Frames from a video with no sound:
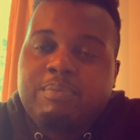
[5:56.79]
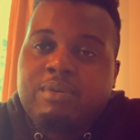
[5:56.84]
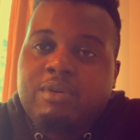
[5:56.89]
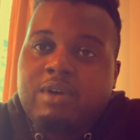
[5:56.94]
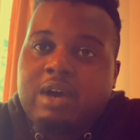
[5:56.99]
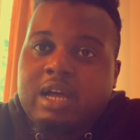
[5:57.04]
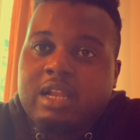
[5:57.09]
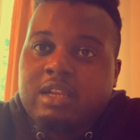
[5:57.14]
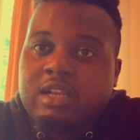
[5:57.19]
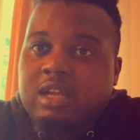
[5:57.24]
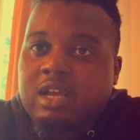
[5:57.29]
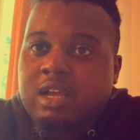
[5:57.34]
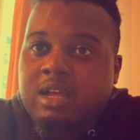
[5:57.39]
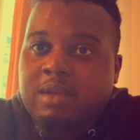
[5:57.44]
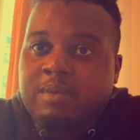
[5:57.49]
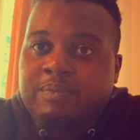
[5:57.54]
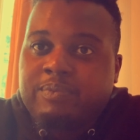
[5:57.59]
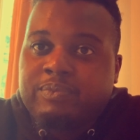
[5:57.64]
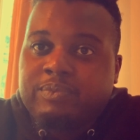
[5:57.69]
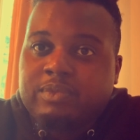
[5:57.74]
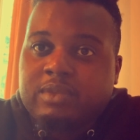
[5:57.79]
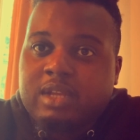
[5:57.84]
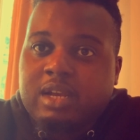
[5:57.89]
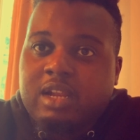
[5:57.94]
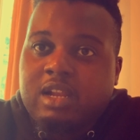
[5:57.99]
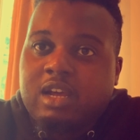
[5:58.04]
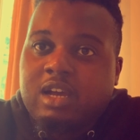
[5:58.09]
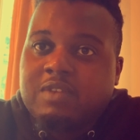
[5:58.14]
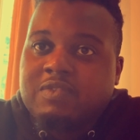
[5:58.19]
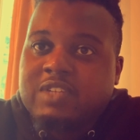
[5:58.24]
put on a
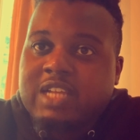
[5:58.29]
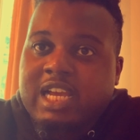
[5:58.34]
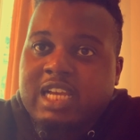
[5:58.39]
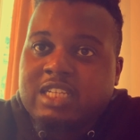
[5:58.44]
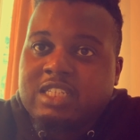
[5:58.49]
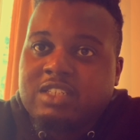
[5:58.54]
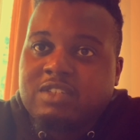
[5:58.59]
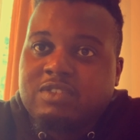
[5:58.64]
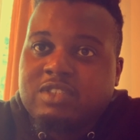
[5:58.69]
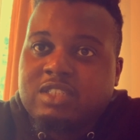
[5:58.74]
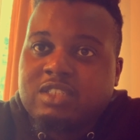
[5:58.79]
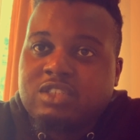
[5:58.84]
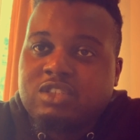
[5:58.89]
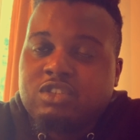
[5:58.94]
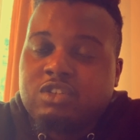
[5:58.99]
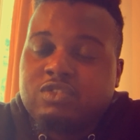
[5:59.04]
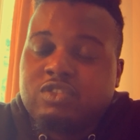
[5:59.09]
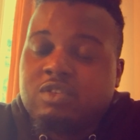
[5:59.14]
lot of day shifts and stuff.